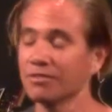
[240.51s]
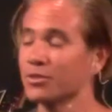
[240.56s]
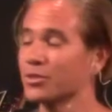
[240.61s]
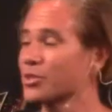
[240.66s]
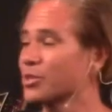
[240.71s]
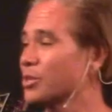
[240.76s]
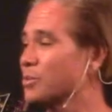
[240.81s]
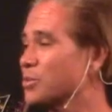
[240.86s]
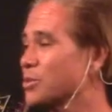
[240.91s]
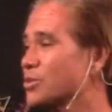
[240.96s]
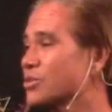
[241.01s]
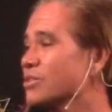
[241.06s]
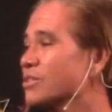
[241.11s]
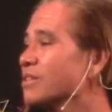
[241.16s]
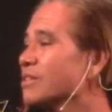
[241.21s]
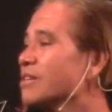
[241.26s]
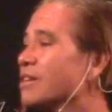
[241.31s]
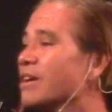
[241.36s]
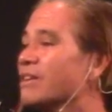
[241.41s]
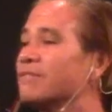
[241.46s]
the scriptures.
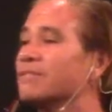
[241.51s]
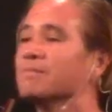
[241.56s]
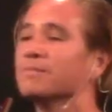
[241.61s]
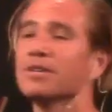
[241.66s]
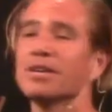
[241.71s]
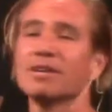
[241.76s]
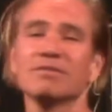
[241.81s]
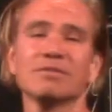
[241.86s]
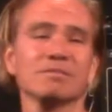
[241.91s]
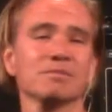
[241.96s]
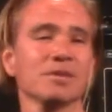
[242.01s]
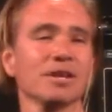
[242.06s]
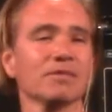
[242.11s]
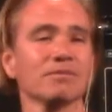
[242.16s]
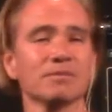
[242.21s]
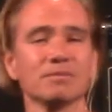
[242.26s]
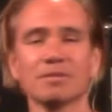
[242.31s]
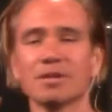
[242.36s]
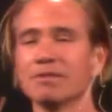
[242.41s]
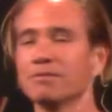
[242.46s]
Love them, love them, love
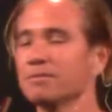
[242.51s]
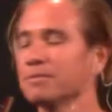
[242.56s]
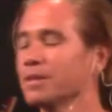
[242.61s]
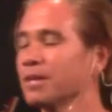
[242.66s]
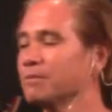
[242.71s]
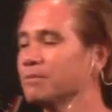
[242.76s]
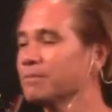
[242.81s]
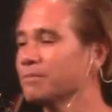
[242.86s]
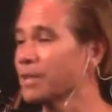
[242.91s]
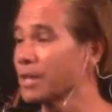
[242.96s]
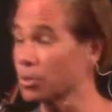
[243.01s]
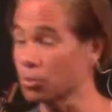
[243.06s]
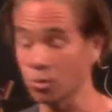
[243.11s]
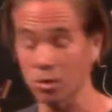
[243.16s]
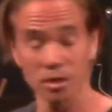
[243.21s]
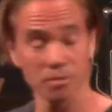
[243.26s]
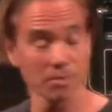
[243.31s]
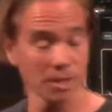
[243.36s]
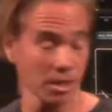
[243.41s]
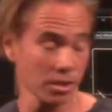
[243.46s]
them, love them, love them. That's
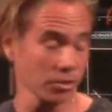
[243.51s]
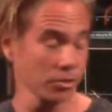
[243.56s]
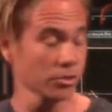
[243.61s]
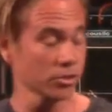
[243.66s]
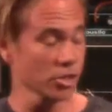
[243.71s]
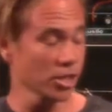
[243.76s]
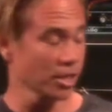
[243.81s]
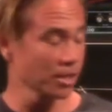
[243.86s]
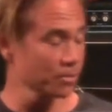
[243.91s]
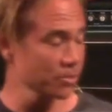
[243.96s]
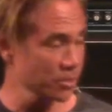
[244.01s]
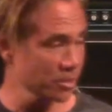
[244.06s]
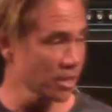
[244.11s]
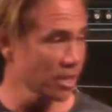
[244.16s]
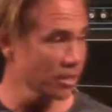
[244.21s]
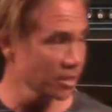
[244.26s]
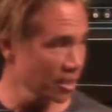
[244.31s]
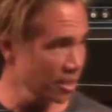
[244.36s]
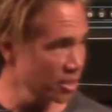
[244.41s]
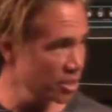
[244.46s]
one of my other jobs that
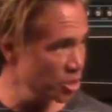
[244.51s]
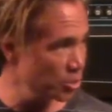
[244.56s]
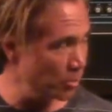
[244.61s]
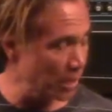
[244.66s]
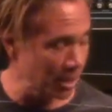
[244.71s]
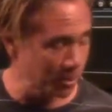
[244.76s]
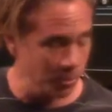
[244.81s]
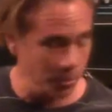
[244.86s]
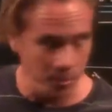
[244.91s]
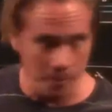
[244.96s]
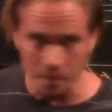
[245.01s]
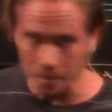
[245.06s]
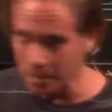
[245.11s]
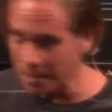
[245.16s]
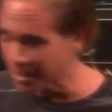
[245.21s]
I, I teach Bible.